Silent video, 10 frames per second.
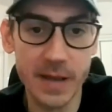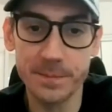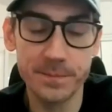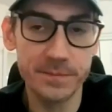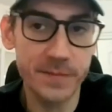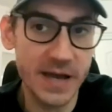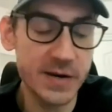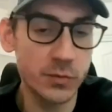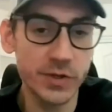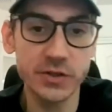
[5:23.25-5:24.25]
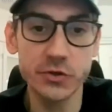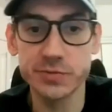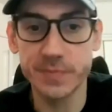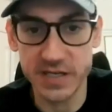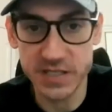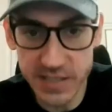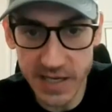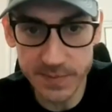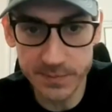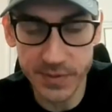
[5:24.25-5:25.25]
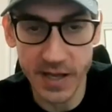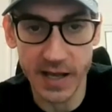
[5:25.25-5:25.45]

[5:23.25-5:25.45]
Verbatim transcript: my I didn't really lose my shape.